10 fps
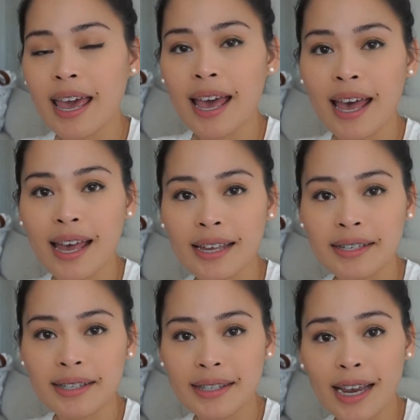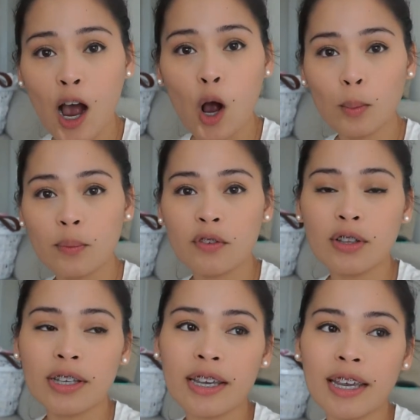And yeah,
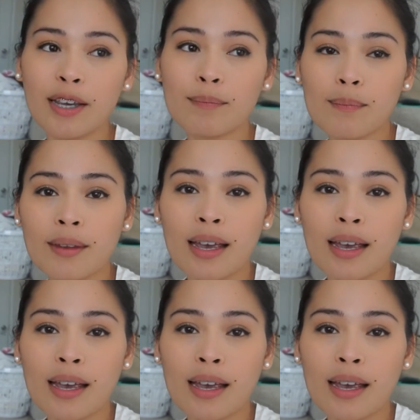hopefully